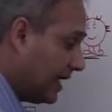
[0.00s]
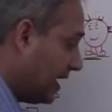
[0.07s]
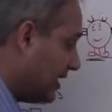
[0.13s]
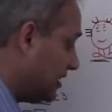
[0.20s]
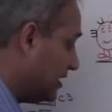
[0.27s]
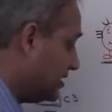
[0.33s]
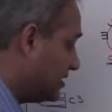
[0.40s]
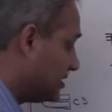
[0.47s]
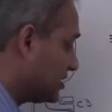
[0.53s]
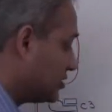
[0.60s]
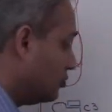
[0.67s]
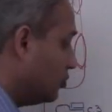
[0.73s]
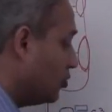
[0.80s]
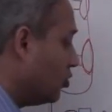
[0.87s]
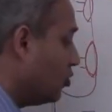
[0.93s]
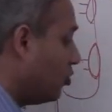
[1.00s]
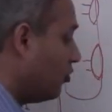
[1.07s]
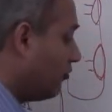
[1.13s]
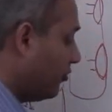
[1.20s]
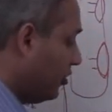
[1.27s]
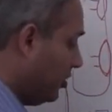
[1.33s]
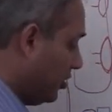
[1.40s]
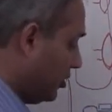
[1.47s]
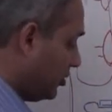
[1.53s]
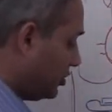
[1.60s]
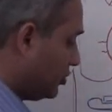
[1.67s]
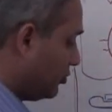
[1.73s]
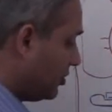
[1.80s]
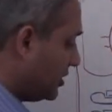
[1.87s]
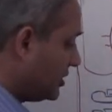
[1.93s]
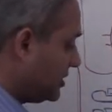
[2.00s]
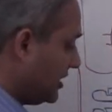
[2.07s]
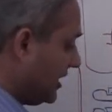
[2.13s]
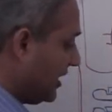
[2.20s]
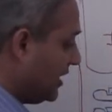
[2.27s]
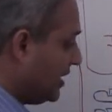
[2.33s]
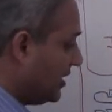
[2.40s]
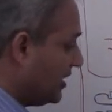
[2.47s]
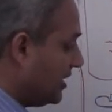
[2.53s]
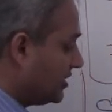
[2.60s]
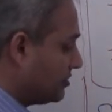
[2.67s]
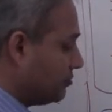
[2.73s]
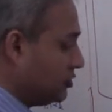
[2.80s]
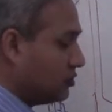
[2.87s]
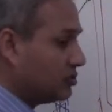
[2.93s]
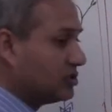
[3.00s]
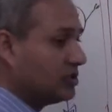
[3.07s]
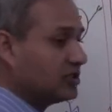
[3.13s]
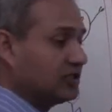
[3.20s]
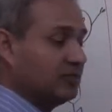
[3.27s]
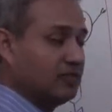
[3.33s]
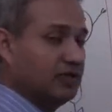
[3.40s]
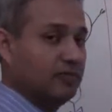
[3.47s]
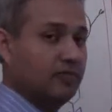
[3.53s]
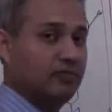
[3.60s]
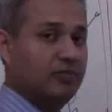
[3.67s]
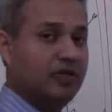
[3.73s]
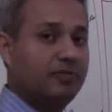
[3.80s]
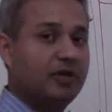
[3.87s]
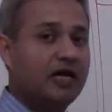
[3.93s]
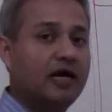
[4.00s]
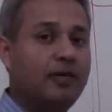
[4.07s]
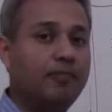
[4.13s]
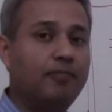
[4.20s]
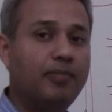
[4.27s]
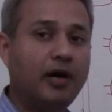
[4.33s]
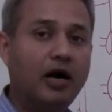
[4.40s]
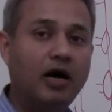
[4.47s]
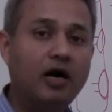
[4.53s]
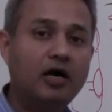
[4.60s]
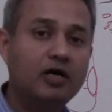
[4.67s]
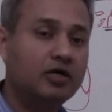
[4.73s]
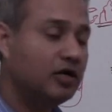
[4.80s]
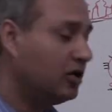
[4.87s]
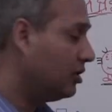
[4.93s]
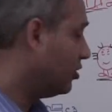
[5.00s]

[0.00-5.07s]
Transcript: and they just move towards the innate immune system. They, they become part